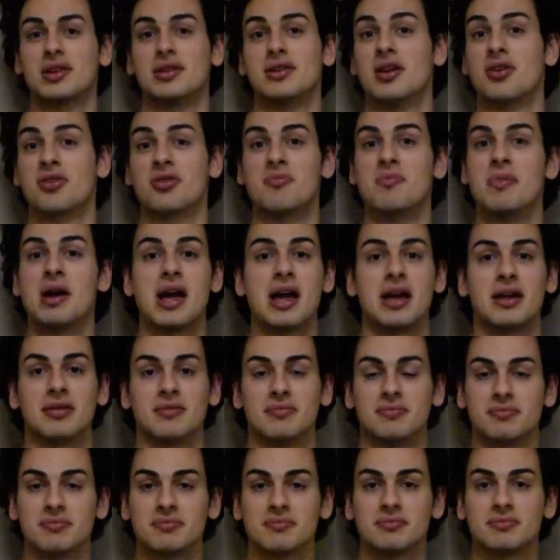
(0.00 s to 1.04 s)
another
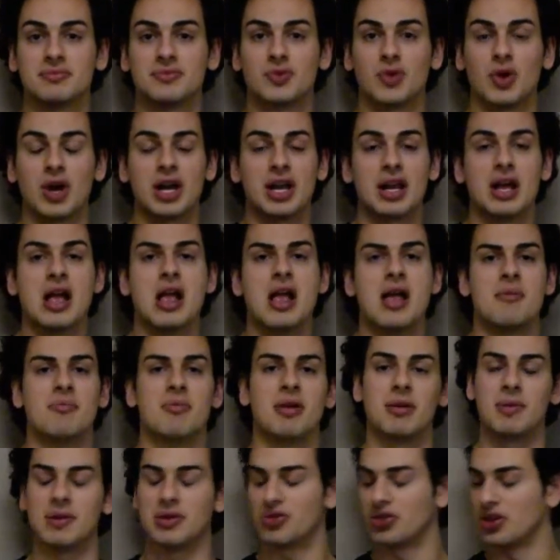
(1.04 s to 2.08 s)
man, right?
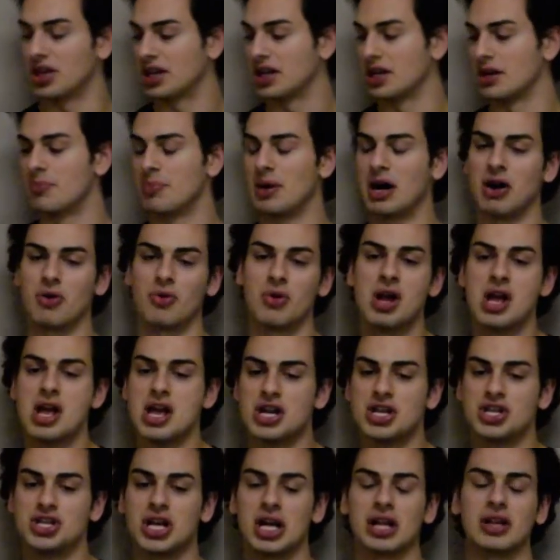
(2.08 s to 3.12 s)
Maybe thinking about
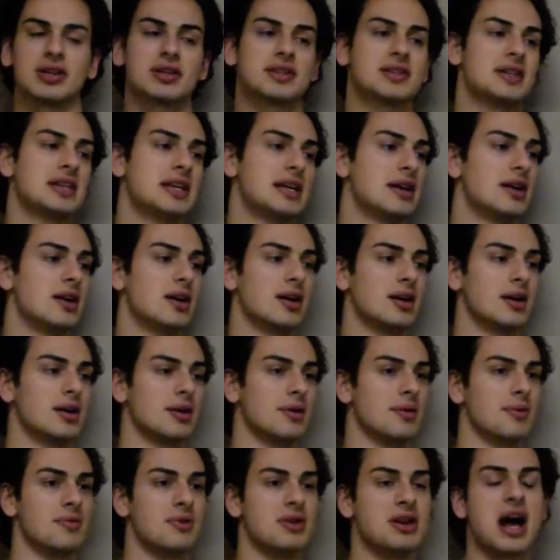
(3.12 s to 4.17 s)
jealousy,
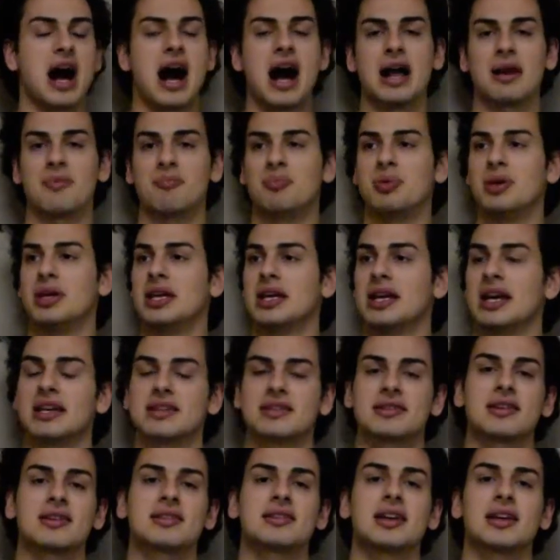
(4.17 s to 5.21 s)
uh, not being as
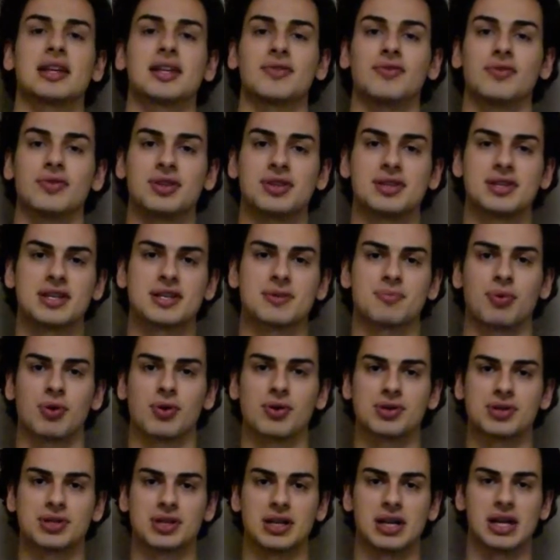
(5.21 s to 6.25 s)
successful as this
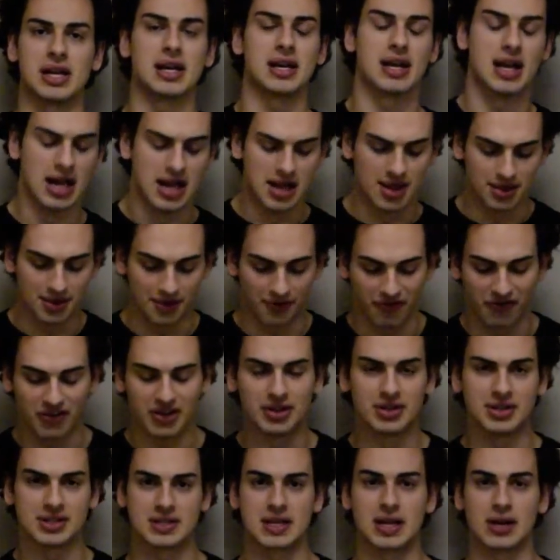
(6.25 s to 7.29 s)
person, and the
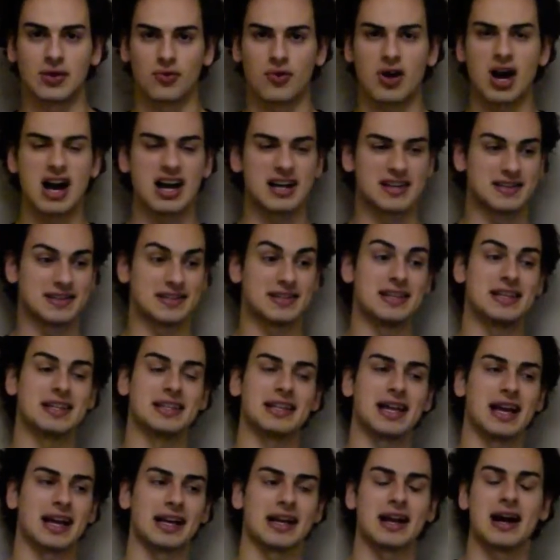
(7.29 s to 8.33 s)
feelings that arise seeing
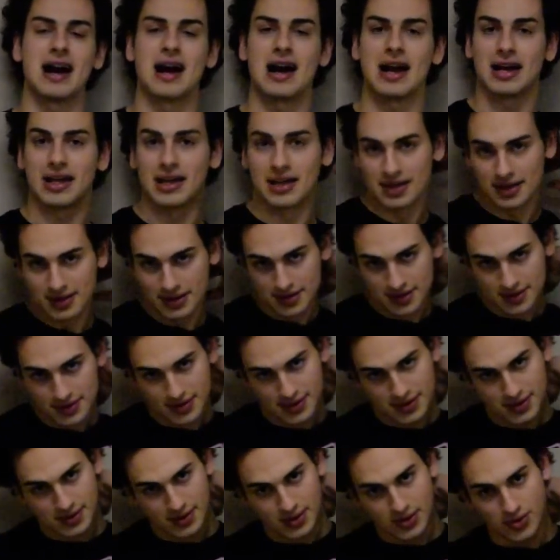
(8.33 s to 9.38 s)
that guy
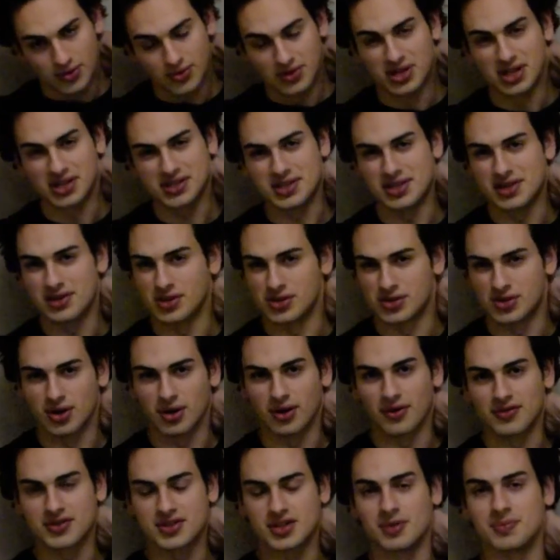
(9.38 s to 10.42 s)
who doesn't
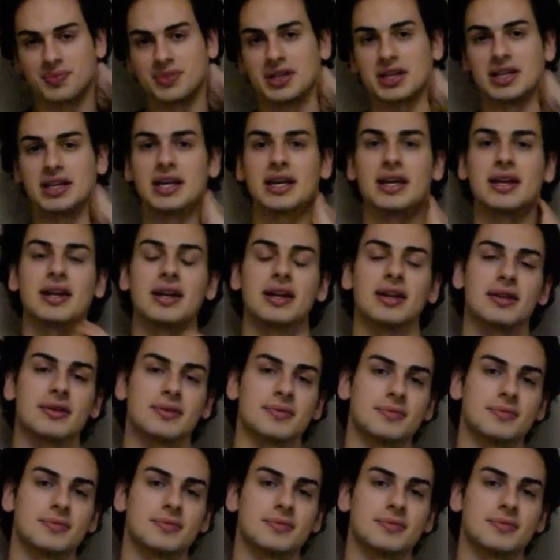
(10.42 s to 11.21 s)
deserve something get it.